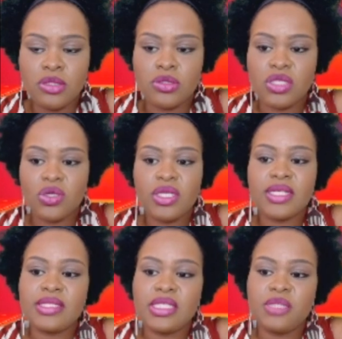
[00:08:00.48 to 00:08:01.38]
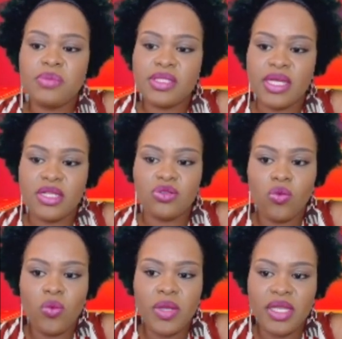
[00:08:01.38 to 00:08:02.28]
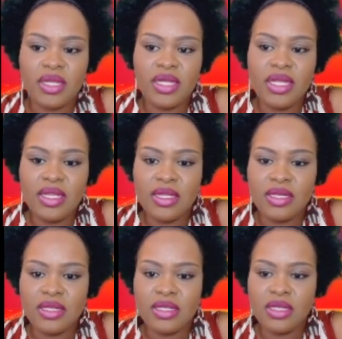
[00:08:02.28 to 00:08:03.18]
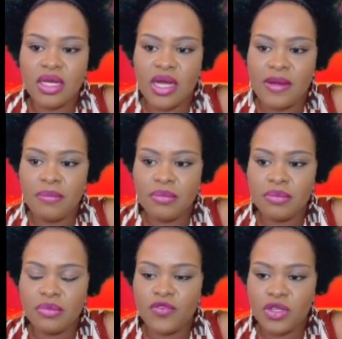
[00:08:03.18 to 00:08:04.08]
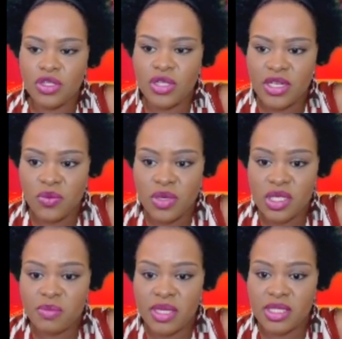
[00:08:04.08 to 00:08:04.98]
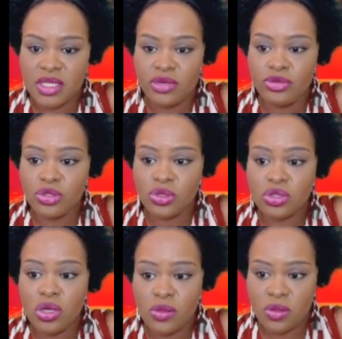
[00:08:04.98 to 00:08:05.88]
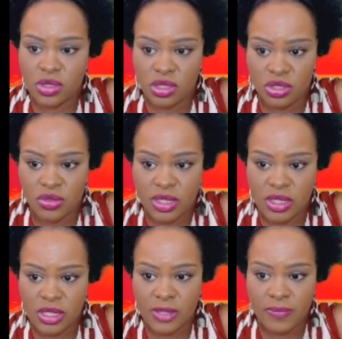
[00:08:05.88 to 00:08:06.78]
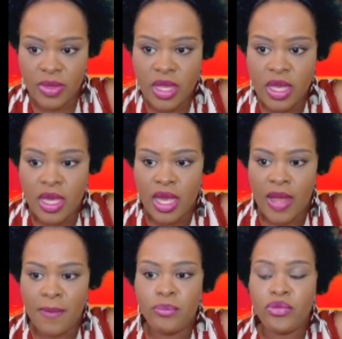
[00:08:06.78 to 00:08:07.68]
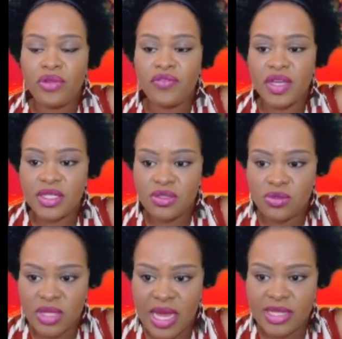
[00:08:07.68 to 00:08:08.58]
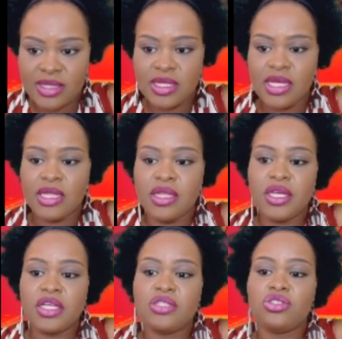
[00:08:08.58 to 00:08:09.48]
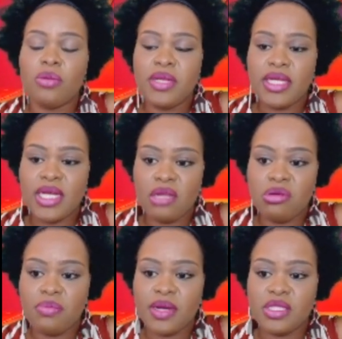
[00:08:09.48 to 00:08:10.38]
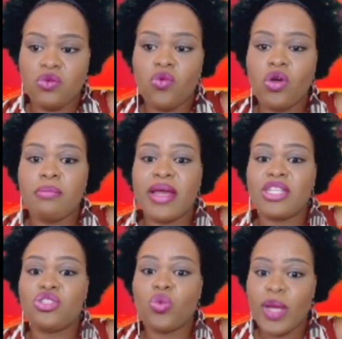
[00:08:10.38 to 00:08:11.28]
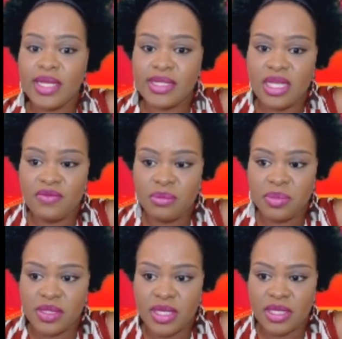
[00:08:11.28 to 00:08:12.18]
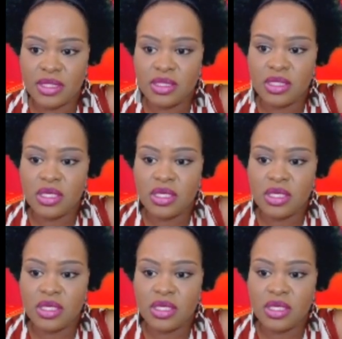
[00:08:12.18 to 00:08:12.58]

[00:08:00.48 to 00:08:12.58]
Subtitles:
So there's only a 6% win in the for the United Workers' Party in the Roseau South constituency. Previous to that, the Dominica Labour Party won by 27%.